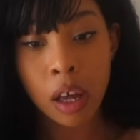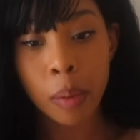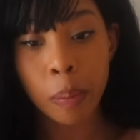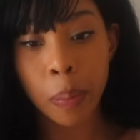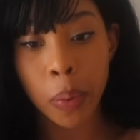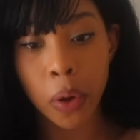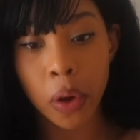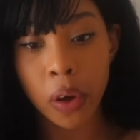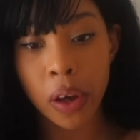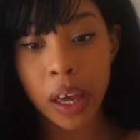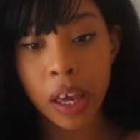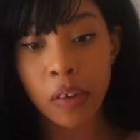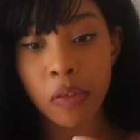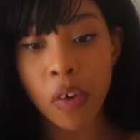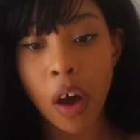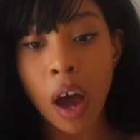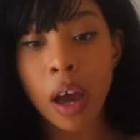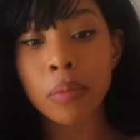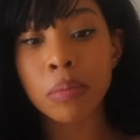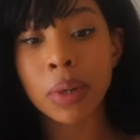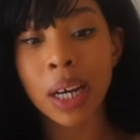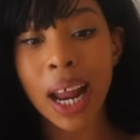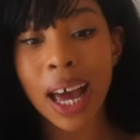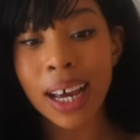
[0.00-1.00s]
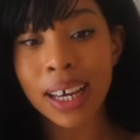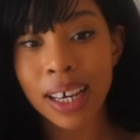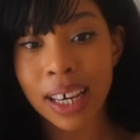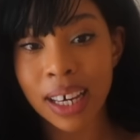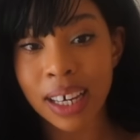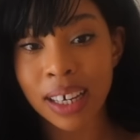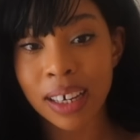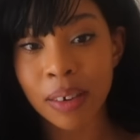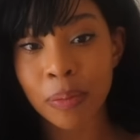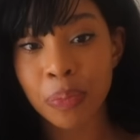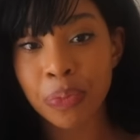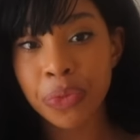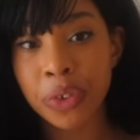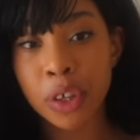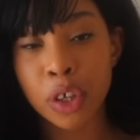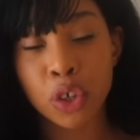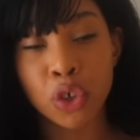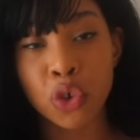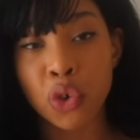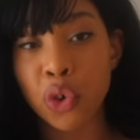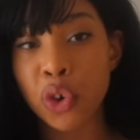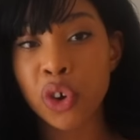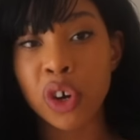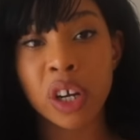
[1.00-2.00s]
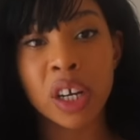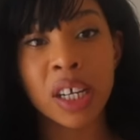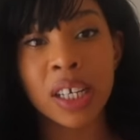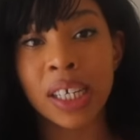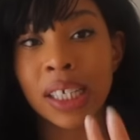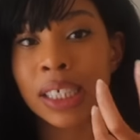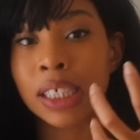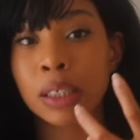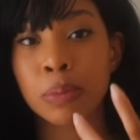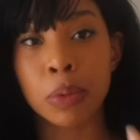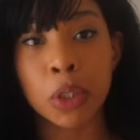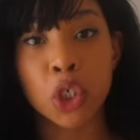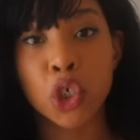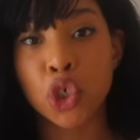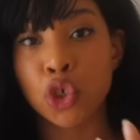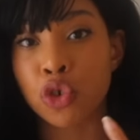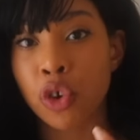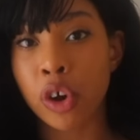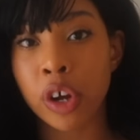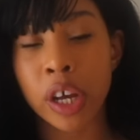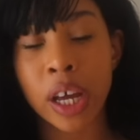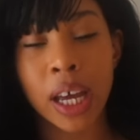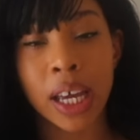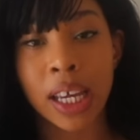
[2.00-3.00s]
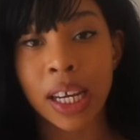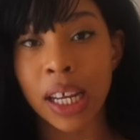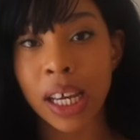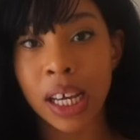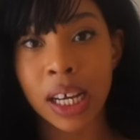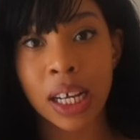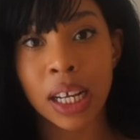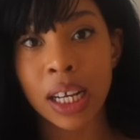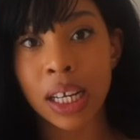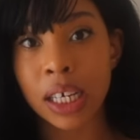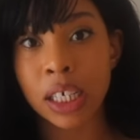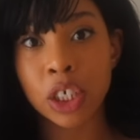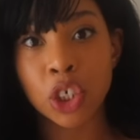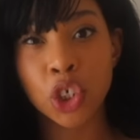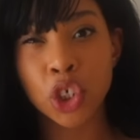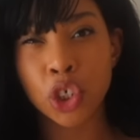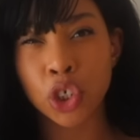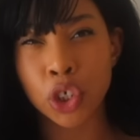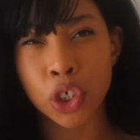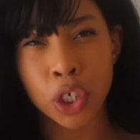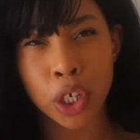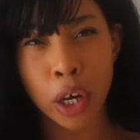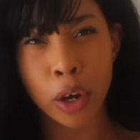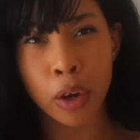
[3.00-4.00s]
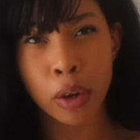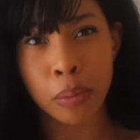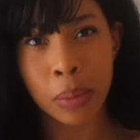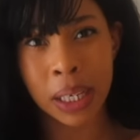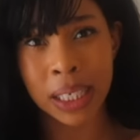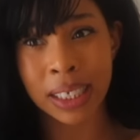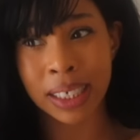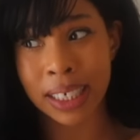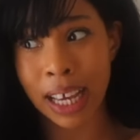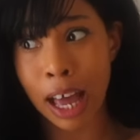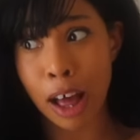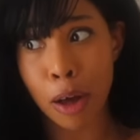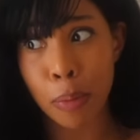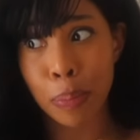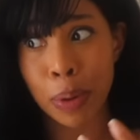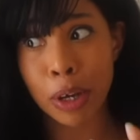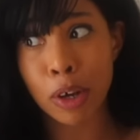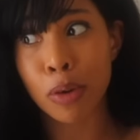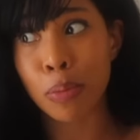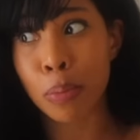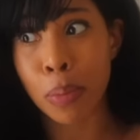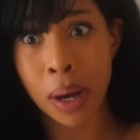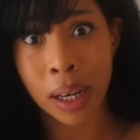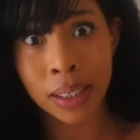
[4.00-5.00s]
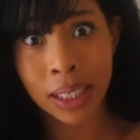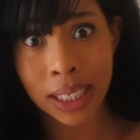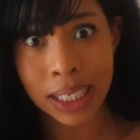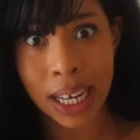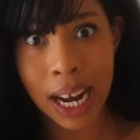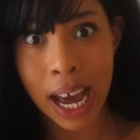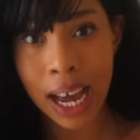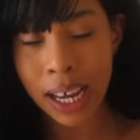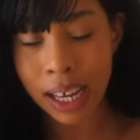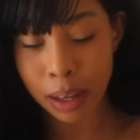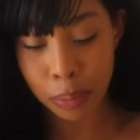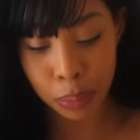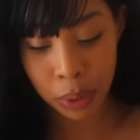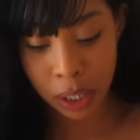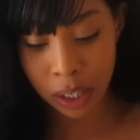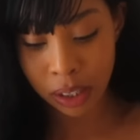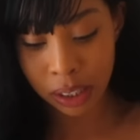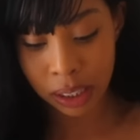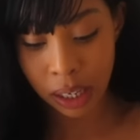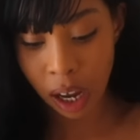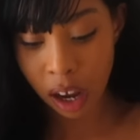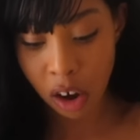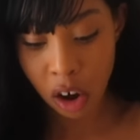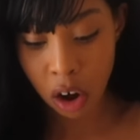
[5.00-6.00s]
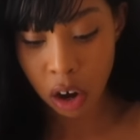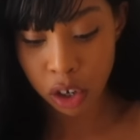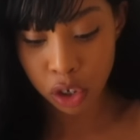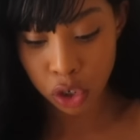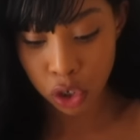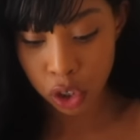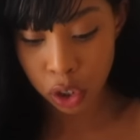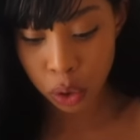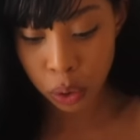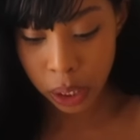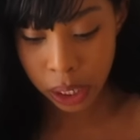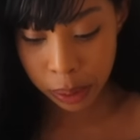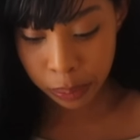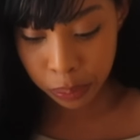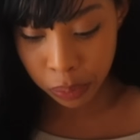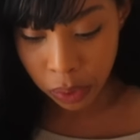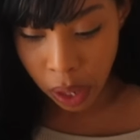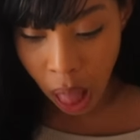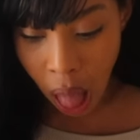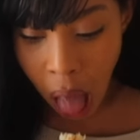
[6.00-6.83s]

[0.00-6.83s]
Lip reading: But if I'm lacking, you're going to need to be stronger in English, you know what I mean, to help pick up my slack, because I can't do it.